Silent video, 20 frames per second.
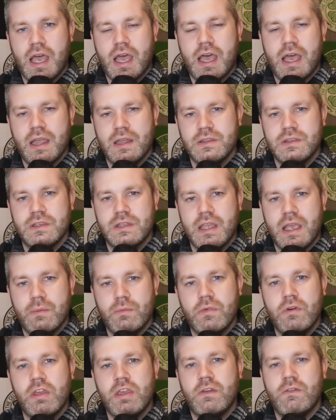and
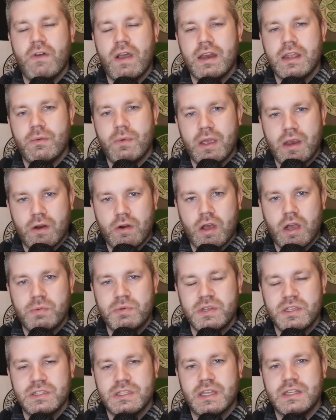then reevaluate our
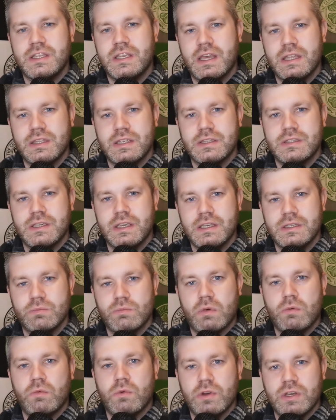options at the end of the
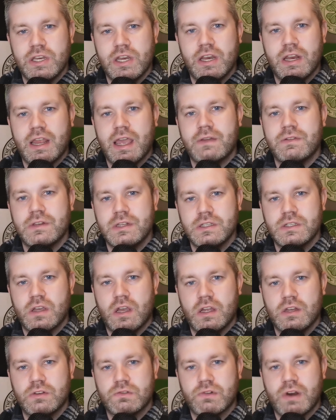season. But one year left in his
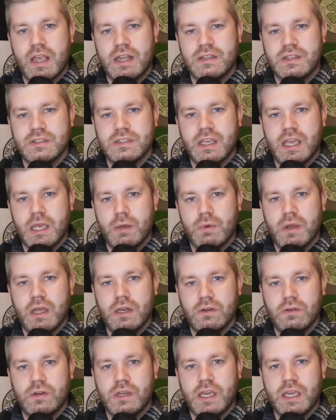contract to say,
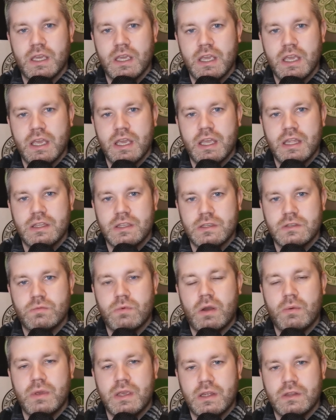well, look, okay, eh, this is
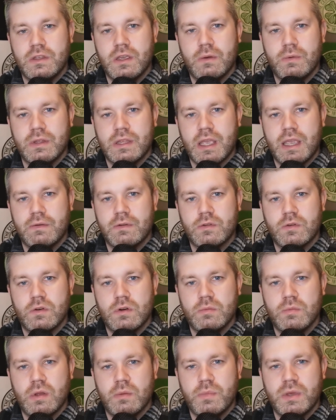what we could do with David
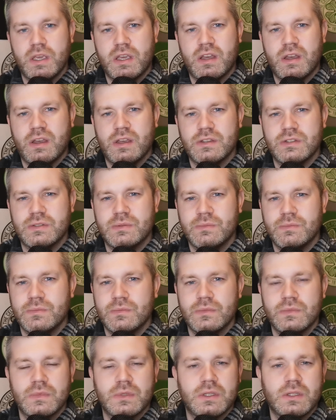Turnbull because
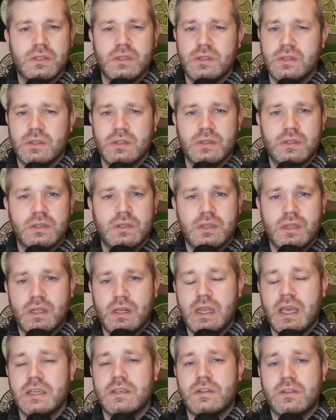
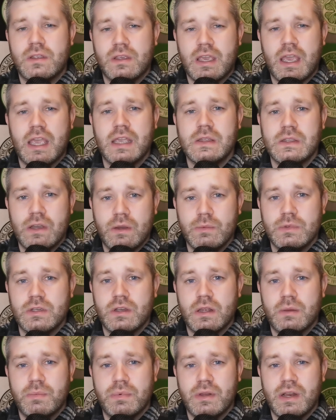less game time he's
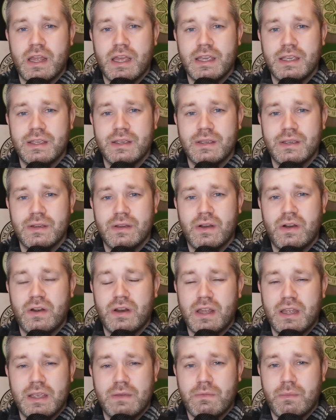going to play
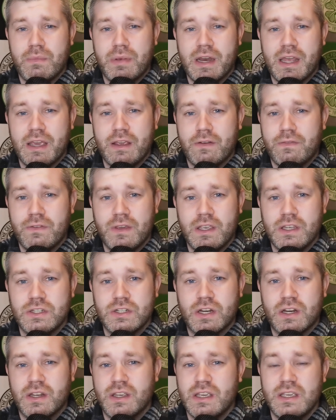or an even player
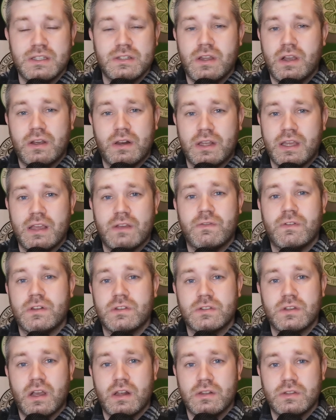feature, he's not going to get for
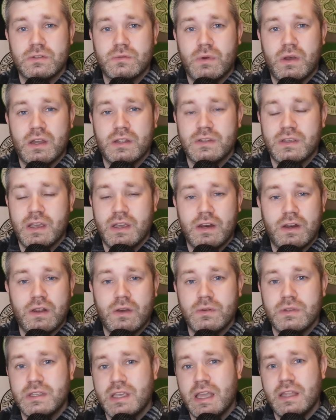the Scotland squad. And I
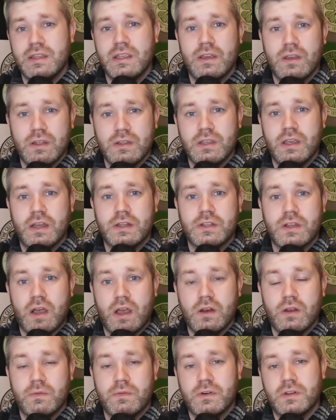know he's getting the, the odd
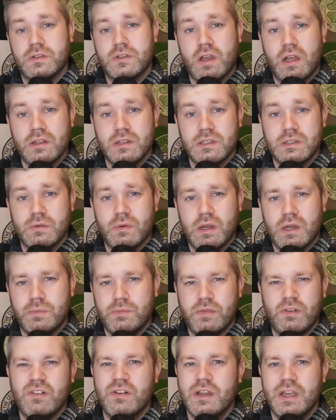call up for the Scotland
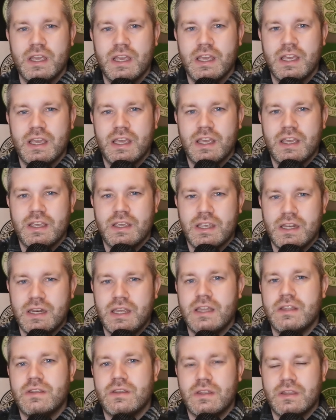squad, but you
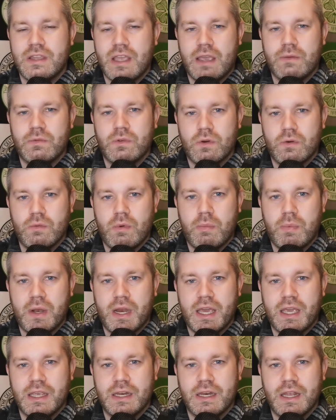need David Turnbull
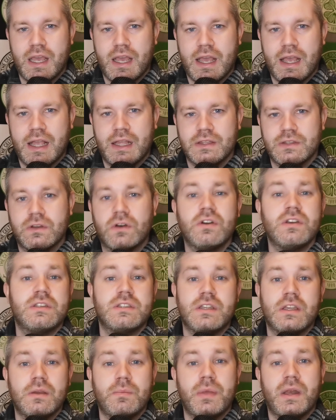playing. And I
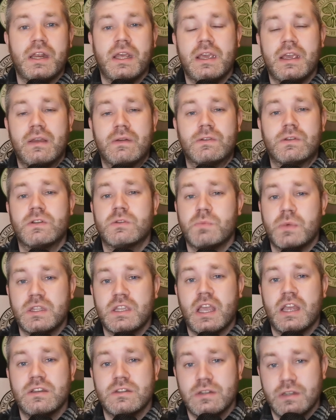still believe there's
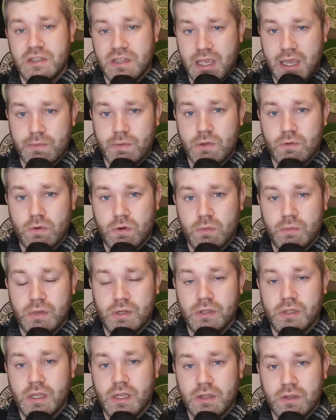potential in David
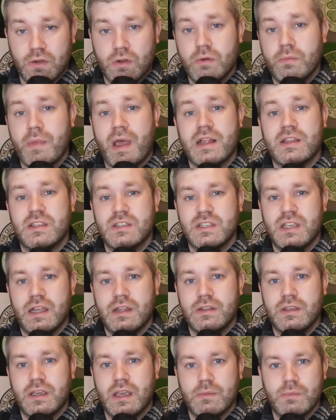Turnbull to come back to
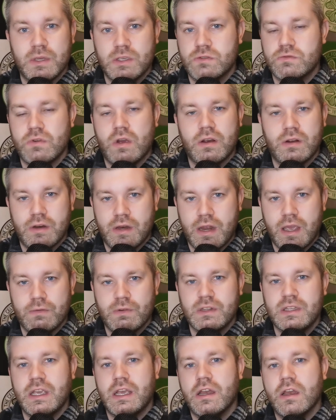Celtic and be stronger than
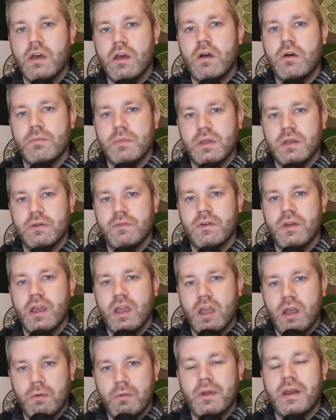ever. I think a long move
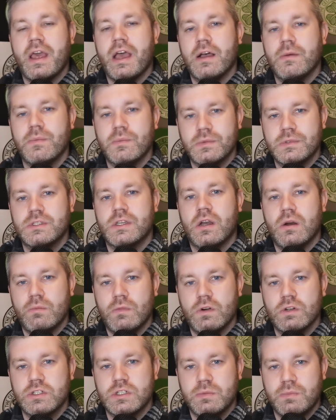would help him so
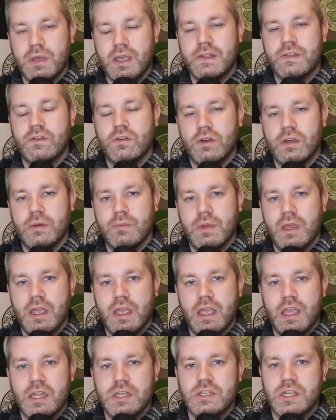much, big time.
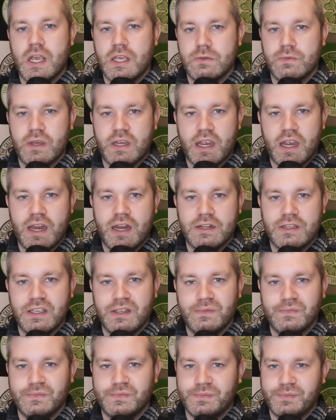James
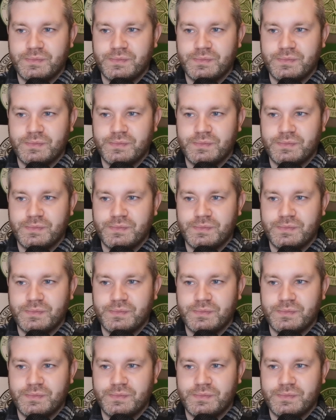McCarthy,